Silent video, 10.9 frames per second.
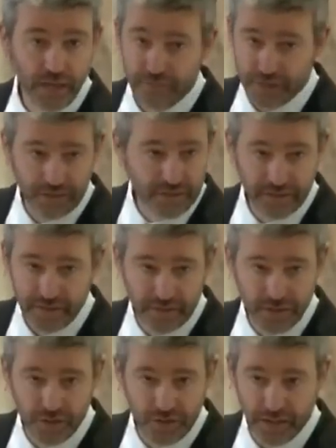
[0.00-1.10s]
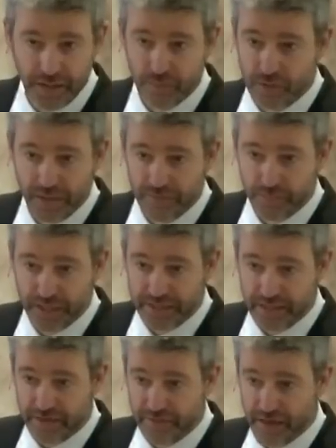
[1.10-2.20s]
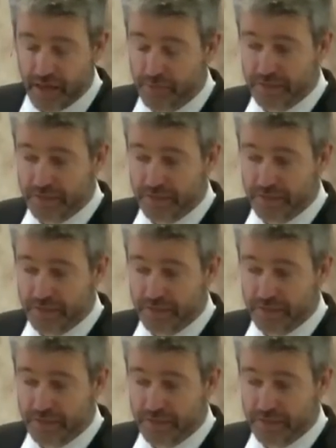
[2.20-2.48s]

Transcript: loves us unconditionally and will never break that vow,